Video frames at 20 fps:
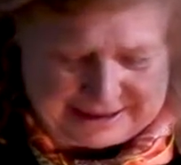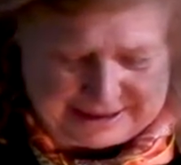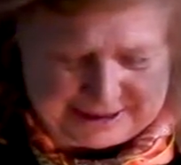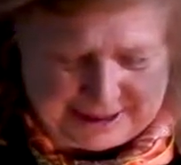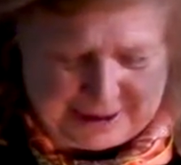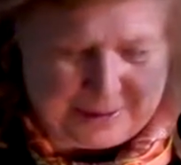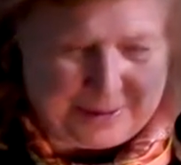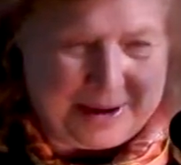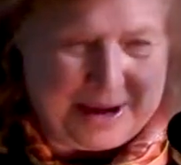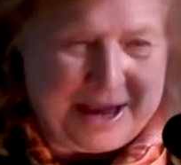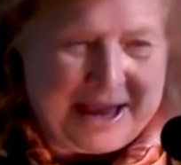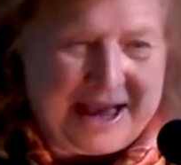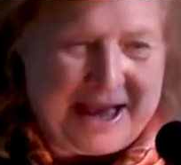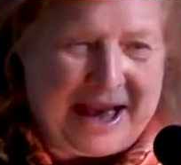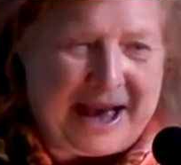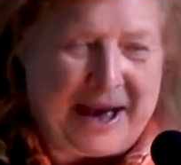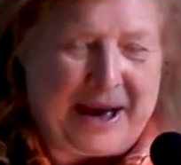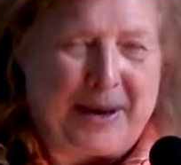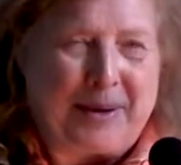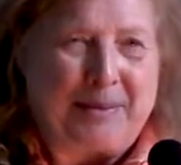So,
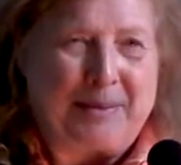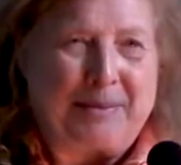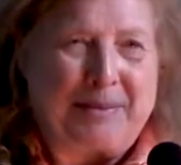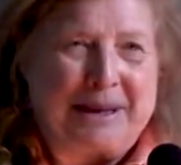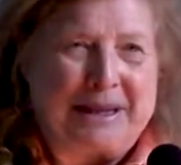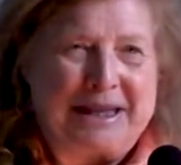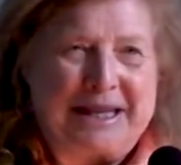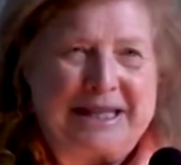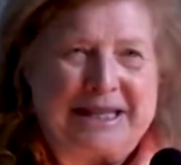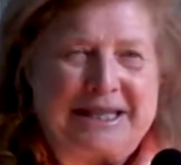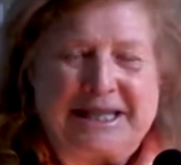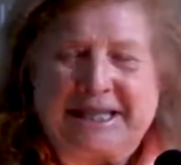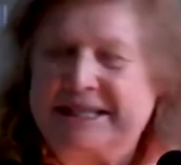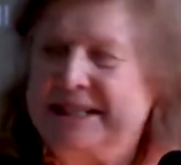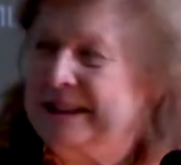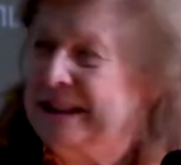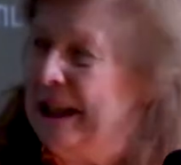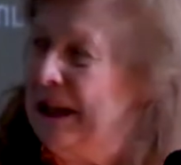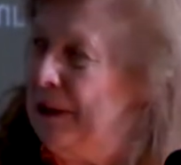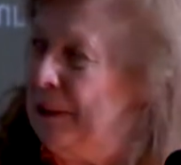um, but this is a
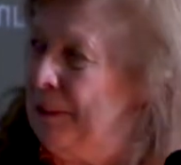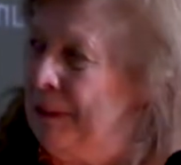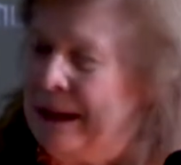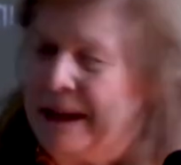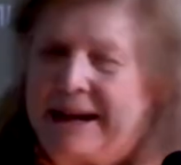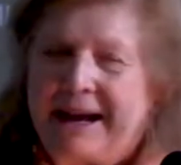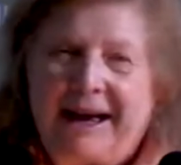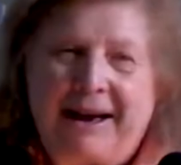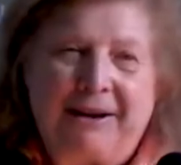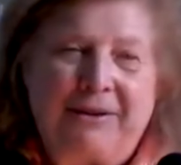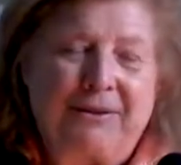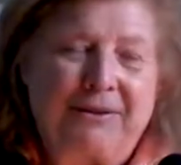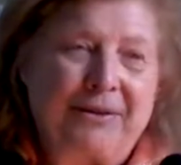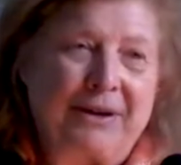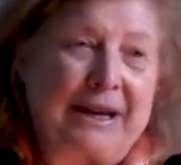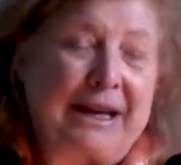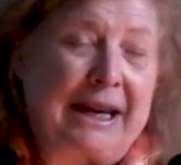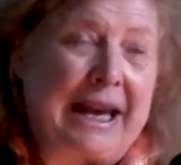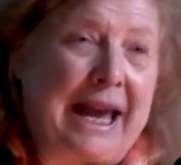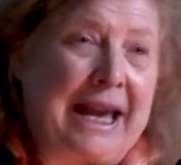little bit of a
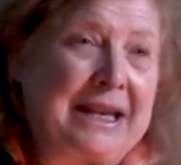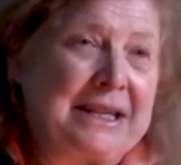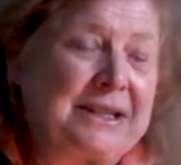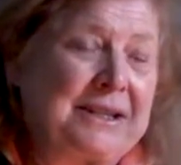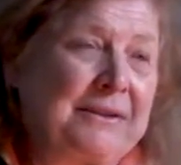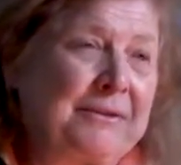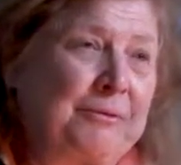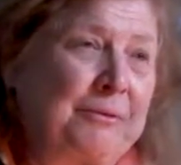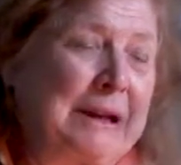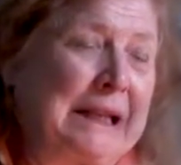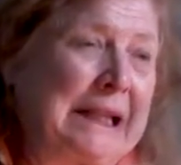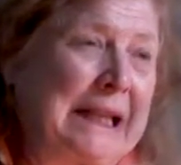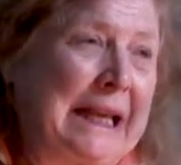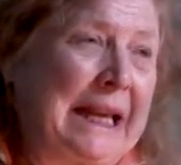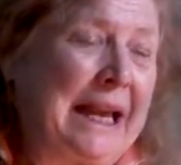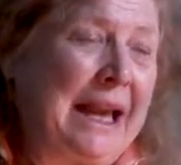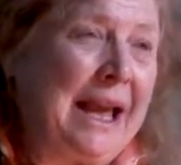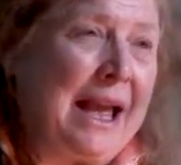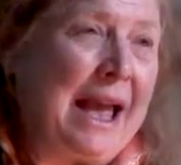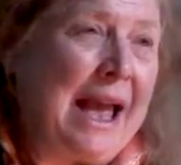case of
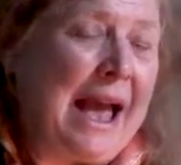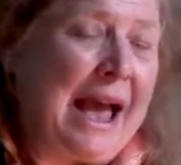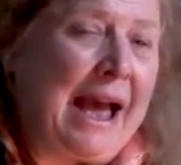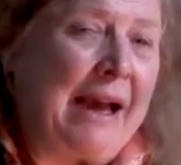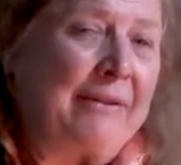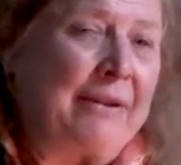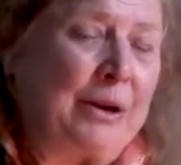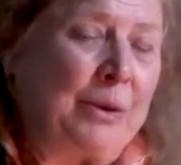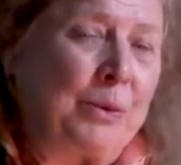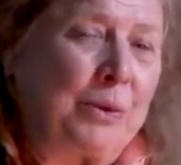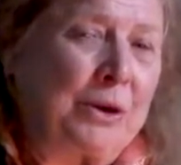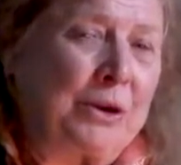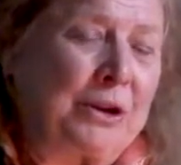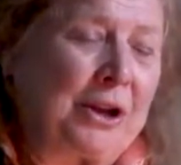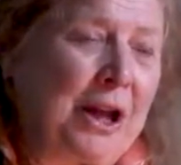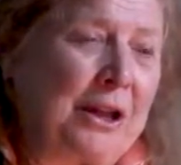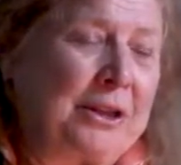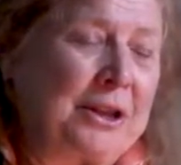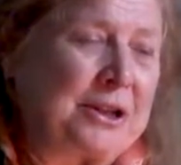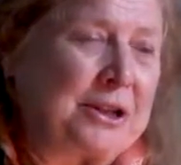really having worked
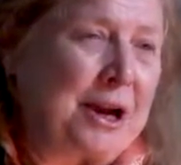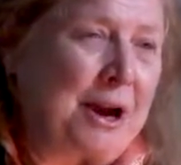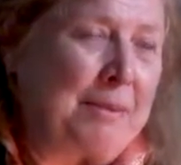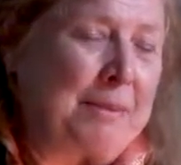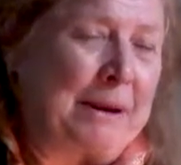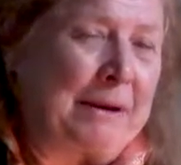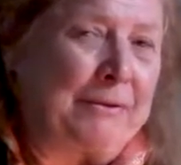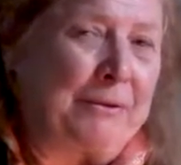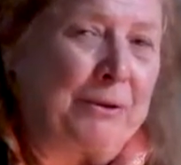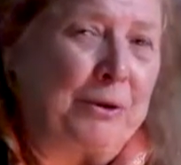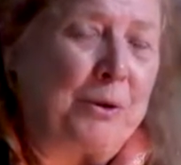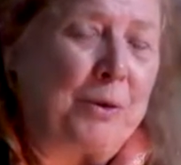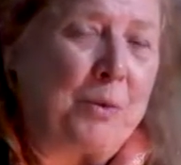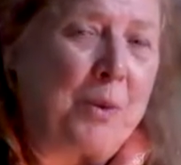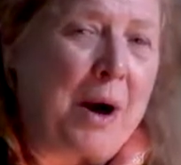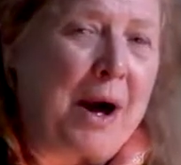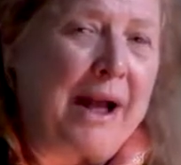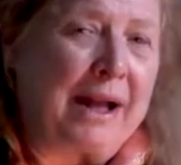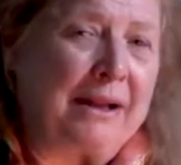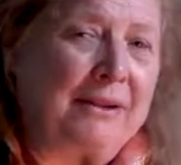on the topic for a
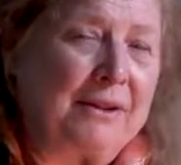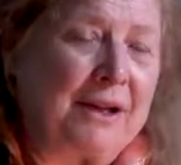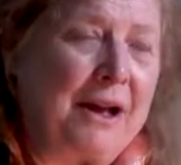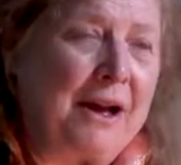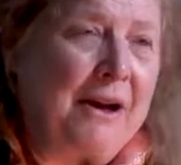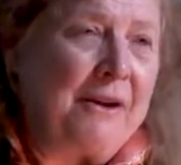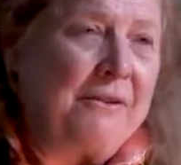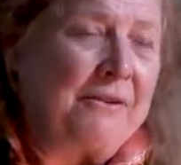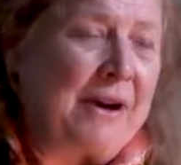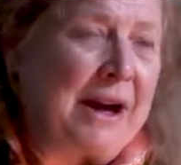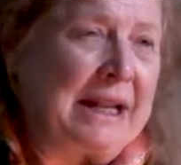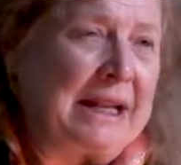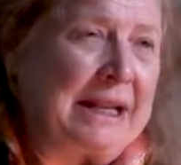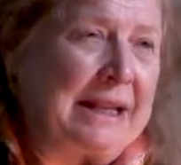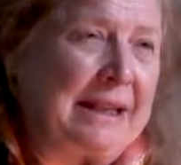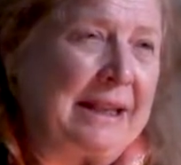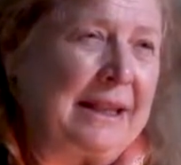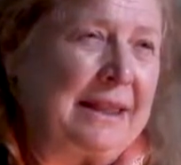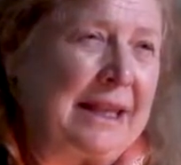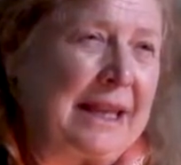while,
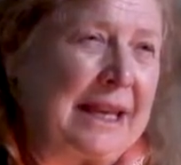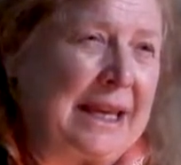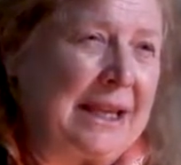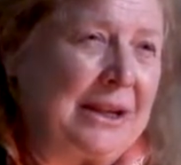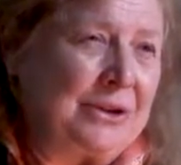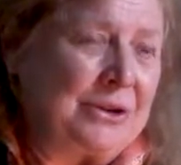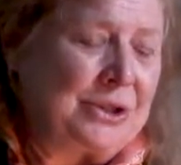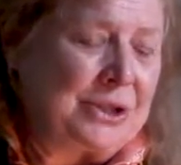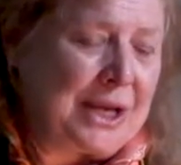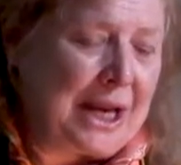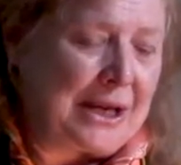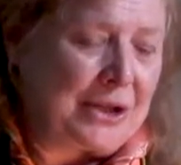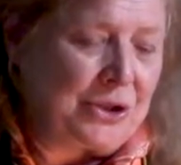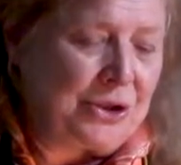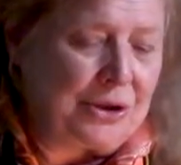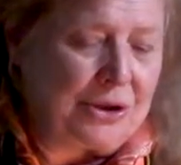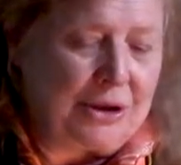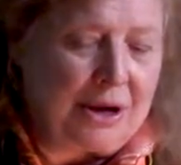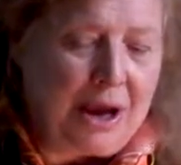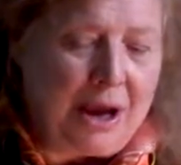finding that the
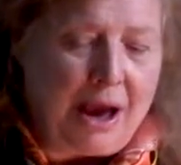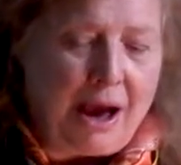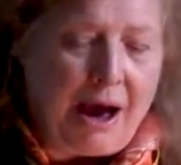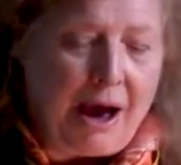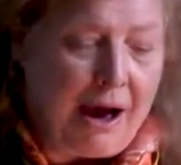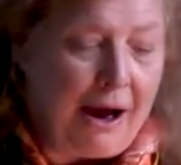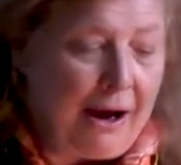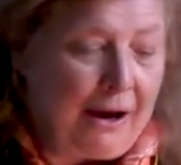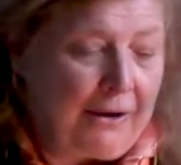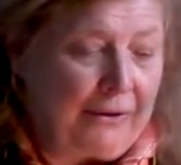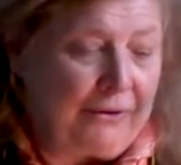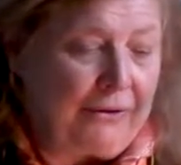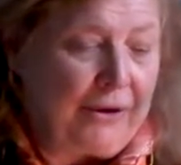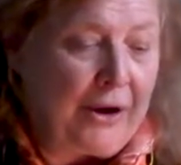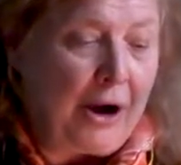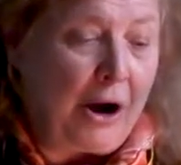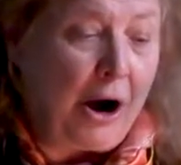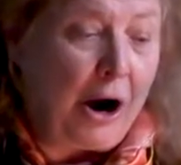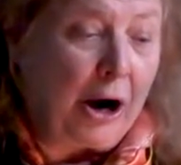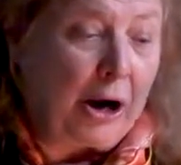intersection of
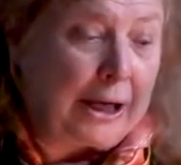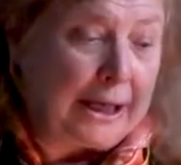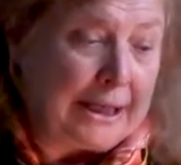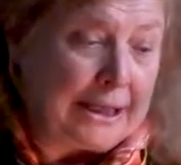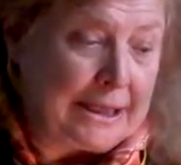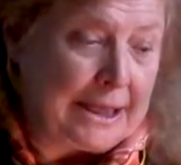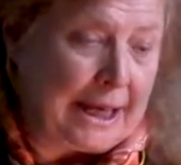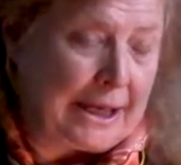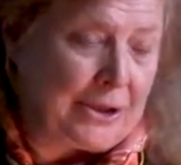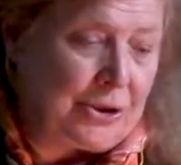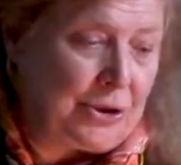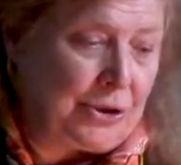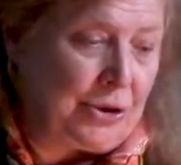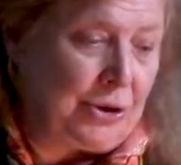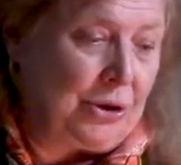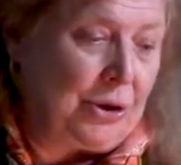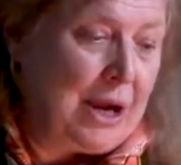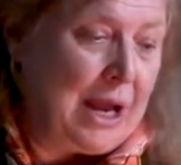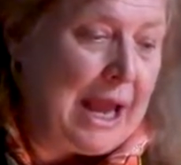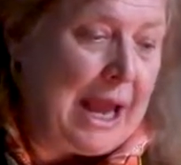
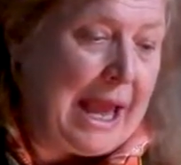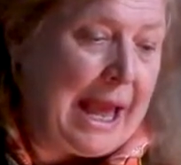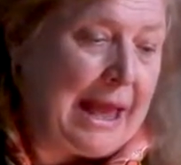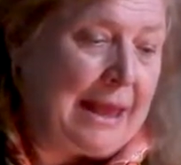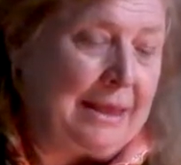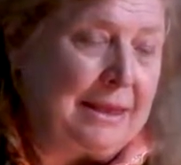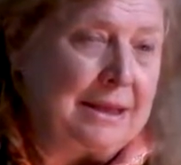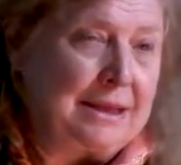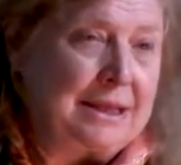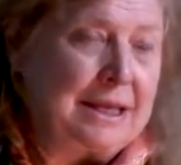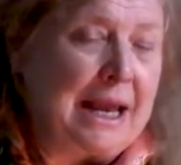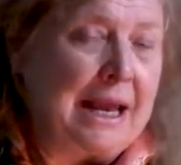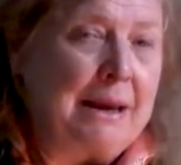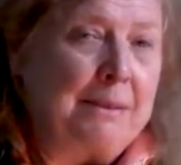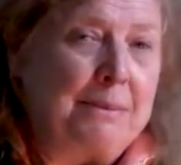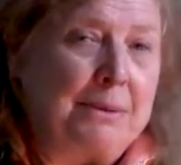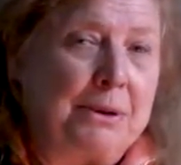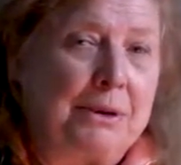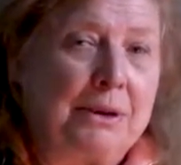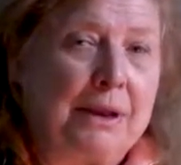architecture and the
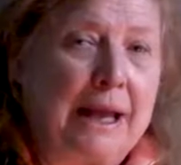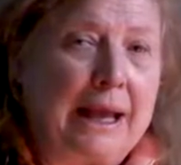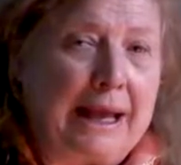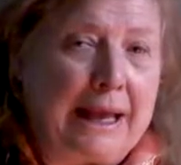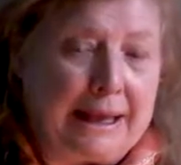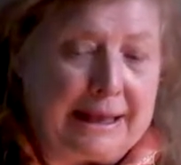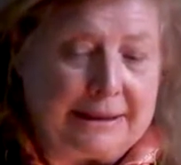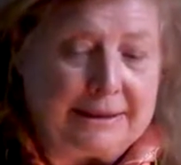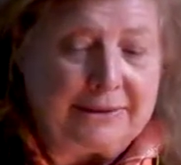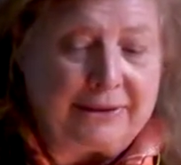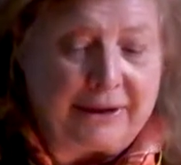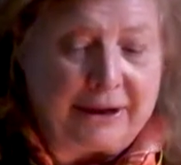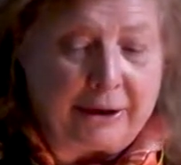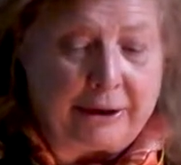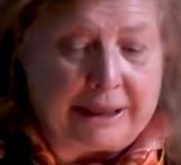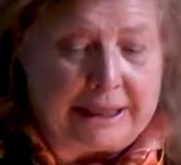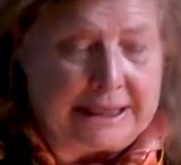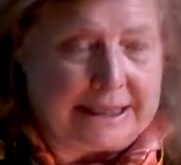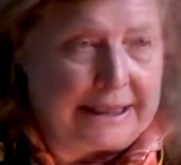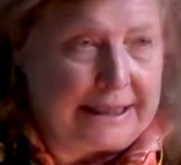table is
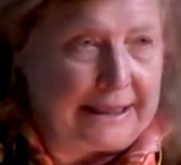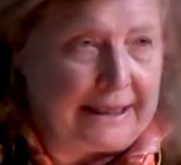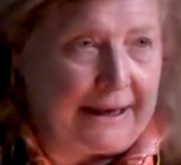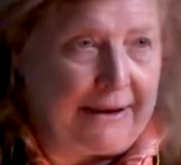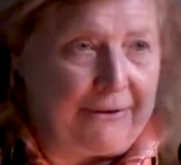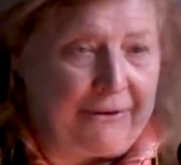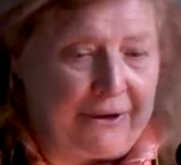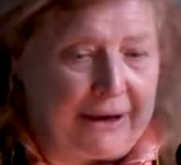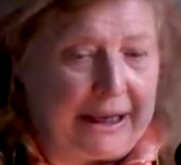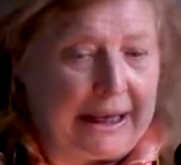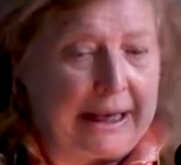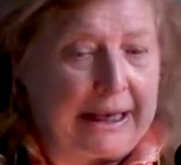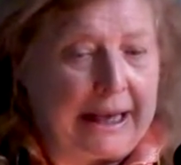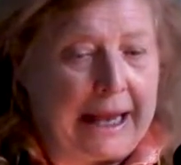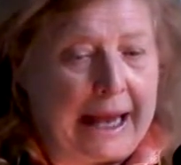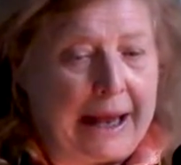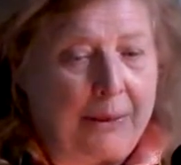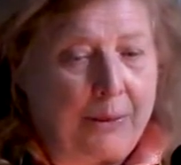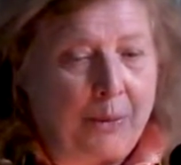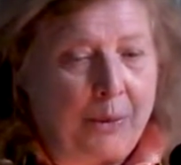very significant
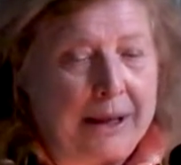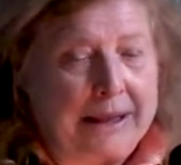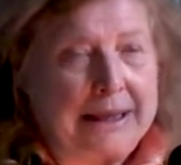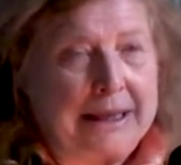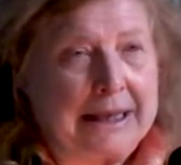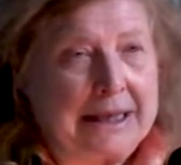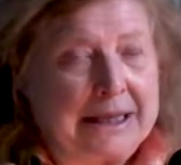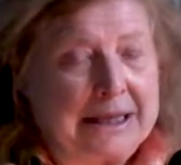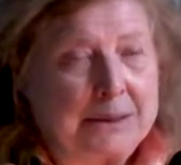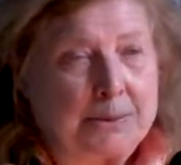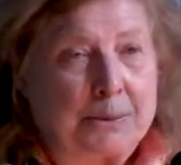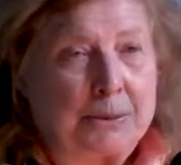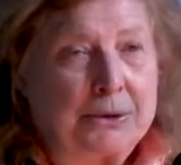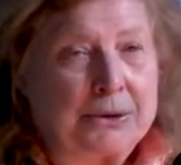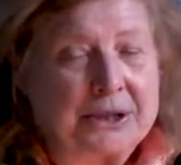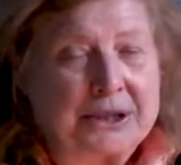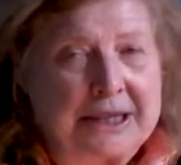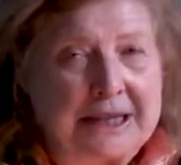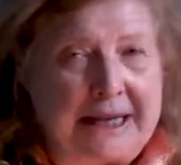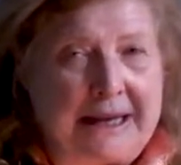and one that is
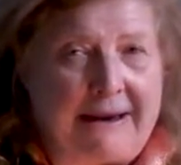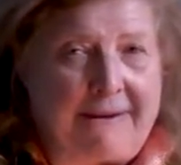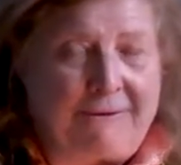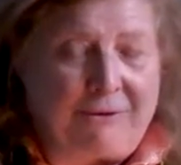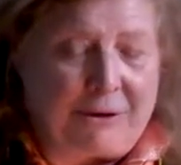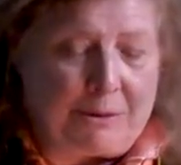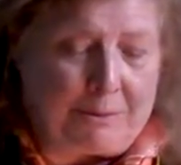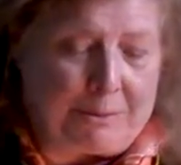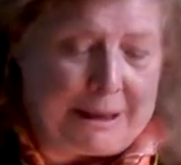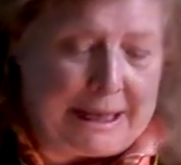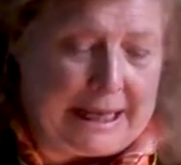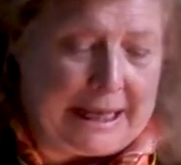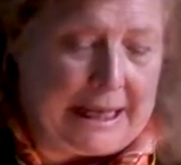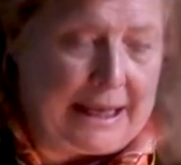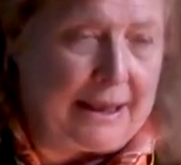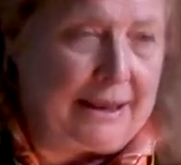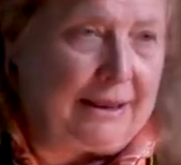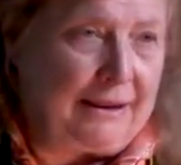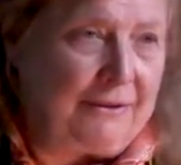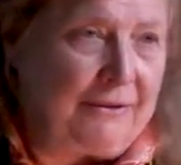perceived to be
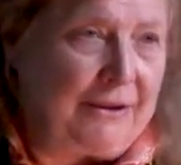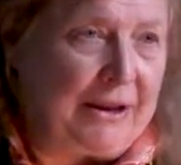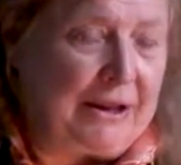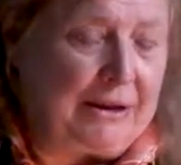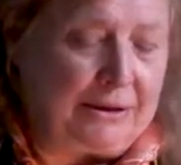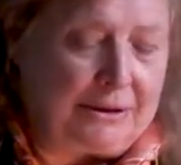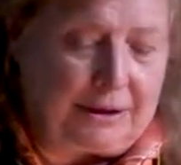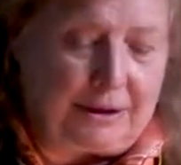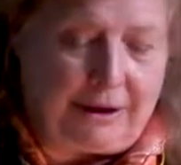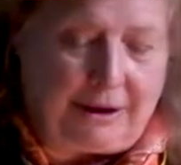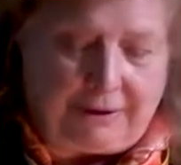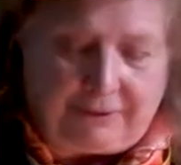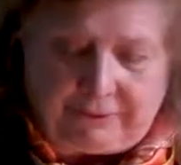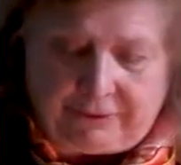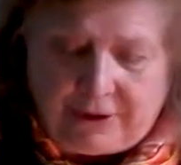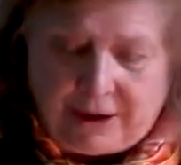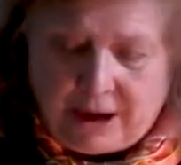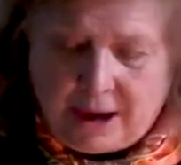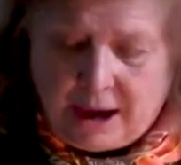in the field of